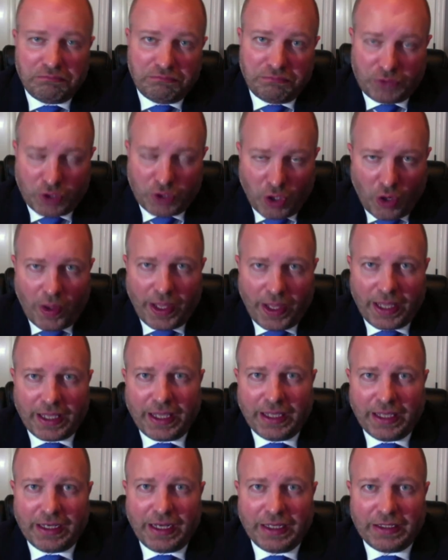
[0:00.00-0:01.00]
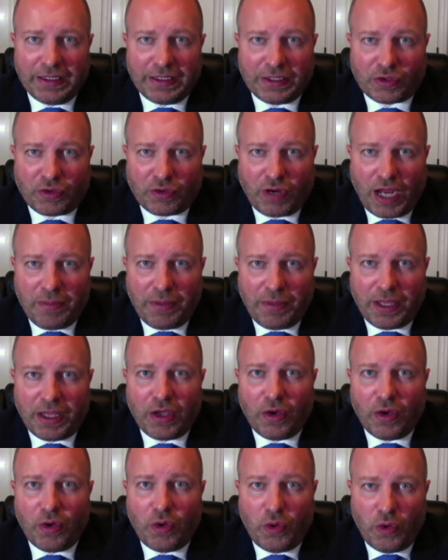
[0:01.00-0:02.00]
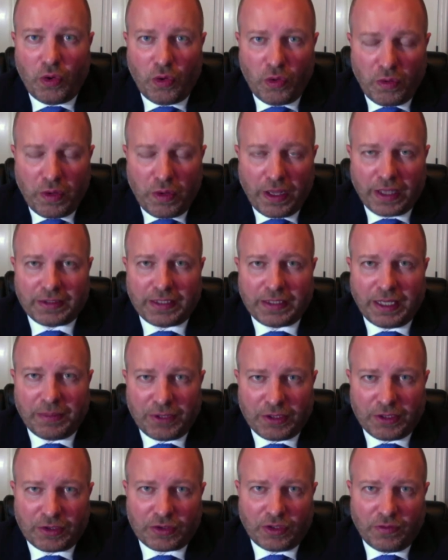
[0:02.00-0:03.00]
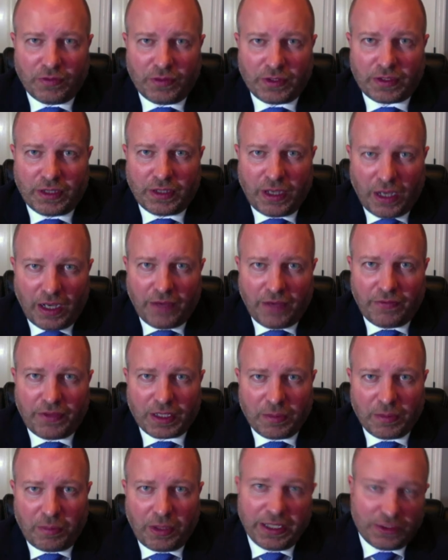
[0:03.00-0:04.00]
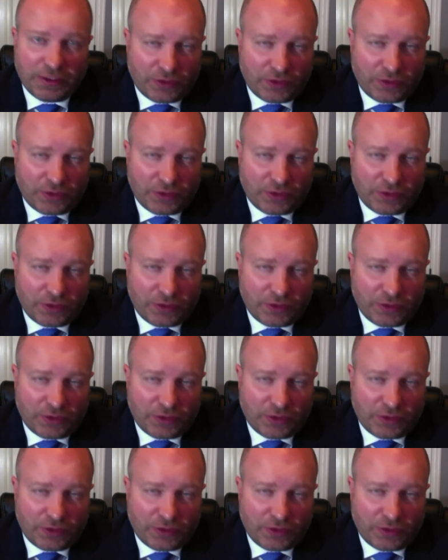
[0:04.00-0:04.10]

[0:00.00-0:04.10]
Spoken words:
going and describing who accepted service of the complaint.